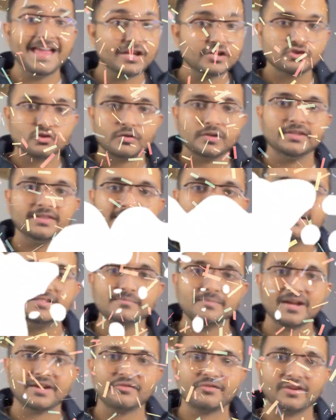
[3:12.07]
So in this
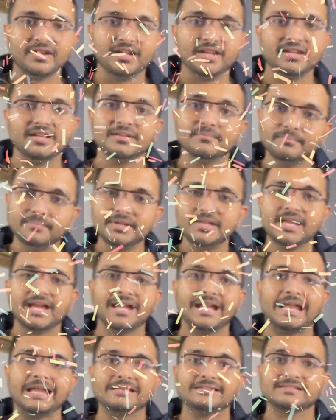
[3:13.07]
metric,
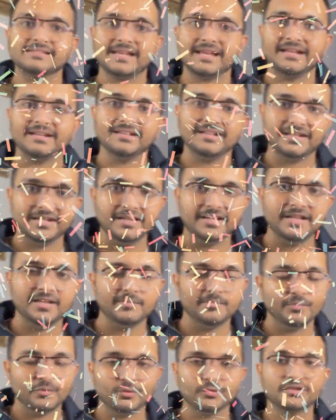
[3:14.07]
BNS and TD
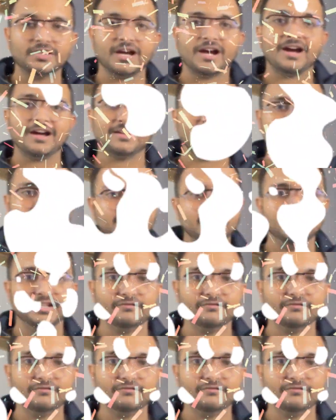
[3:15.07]
both are clear